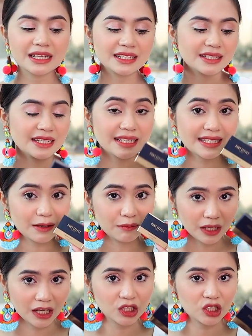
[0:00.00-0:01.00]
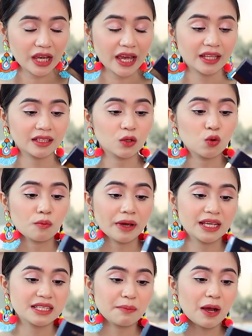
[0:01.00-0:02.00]
least is a blush. And kung
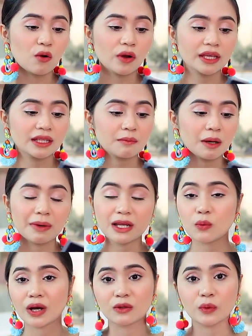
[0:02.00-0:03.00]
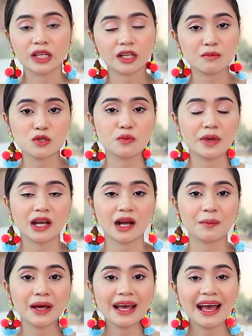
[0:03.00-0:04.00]
may isa pa akong kayo nababaliwan when it comes to
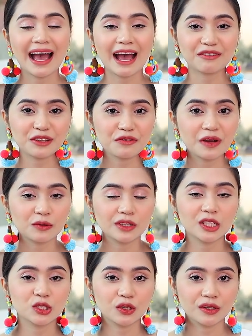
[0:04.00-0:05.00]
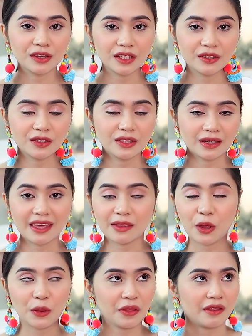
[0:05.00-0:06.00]
makeup, after foundation,
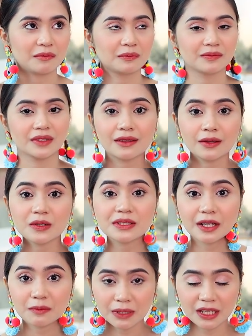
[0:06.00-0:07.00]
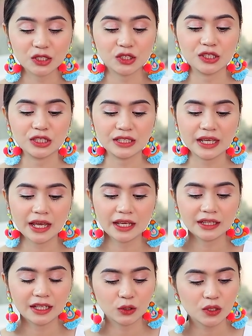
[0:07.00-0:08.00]
those are blushers.
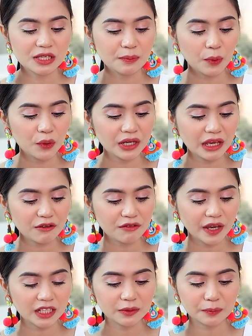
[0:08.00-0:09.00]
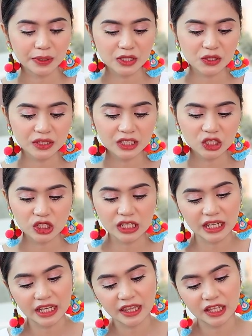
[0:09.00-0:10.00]
And ito si Pony Effect Personal
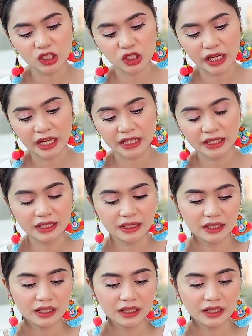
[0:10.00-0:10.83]
Cheek in the shade